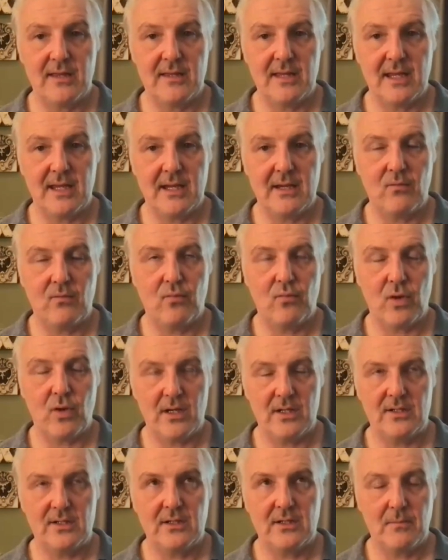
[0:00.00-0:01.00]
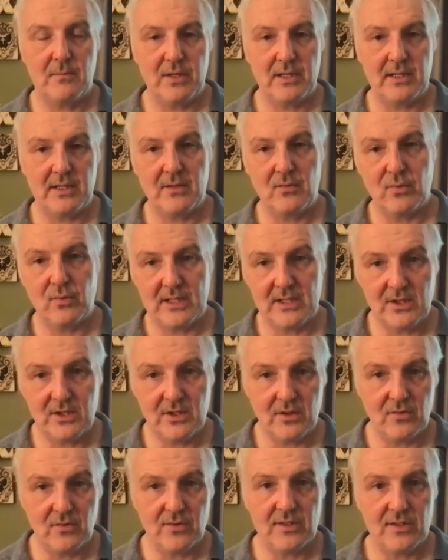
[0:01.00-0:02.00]
they wanted to completely
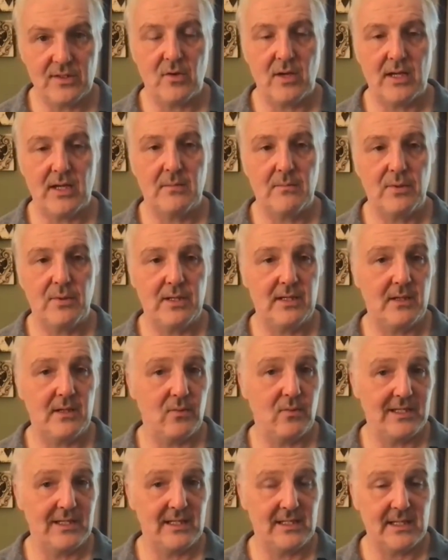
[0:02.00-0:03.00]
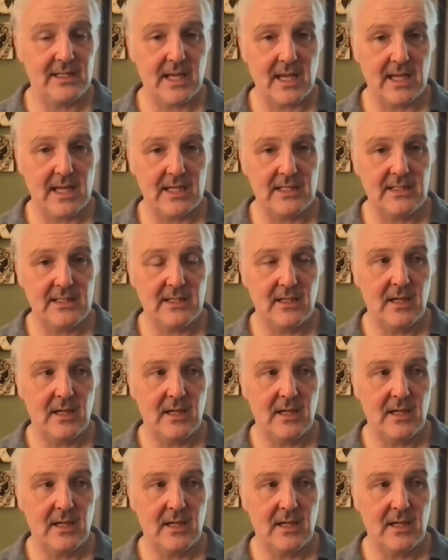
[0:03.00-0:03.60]
reshoot. So I completely redesigned.